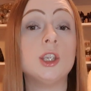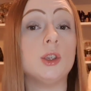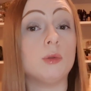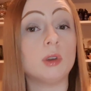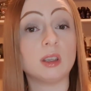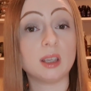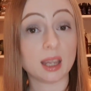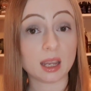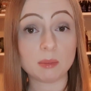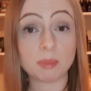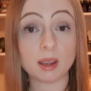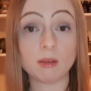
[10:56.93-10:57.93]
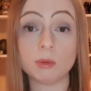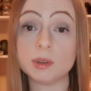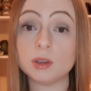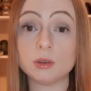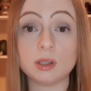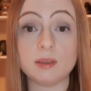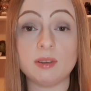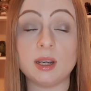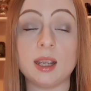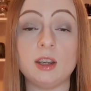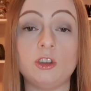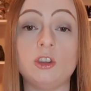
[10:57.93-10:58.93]
You can keep it with your
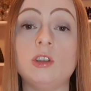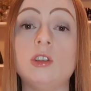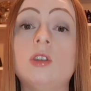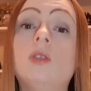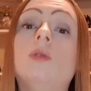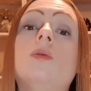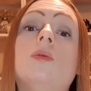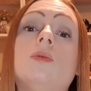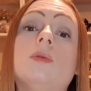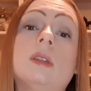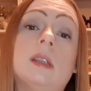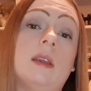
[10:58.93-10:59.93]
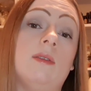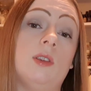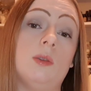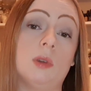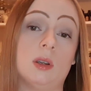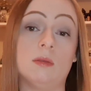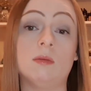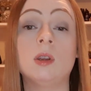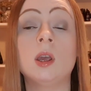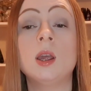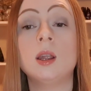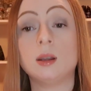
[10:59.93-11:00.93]
divination tools. If you can
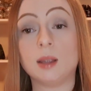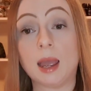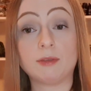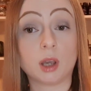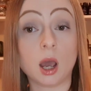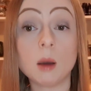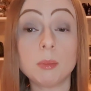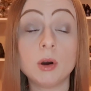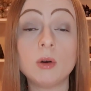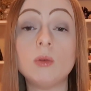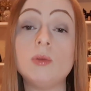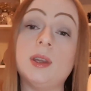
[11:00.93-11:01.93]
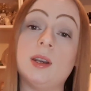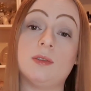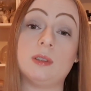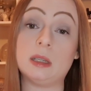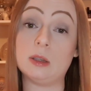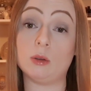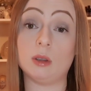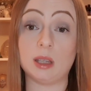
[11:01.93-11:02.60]
have a couple, then obviously you can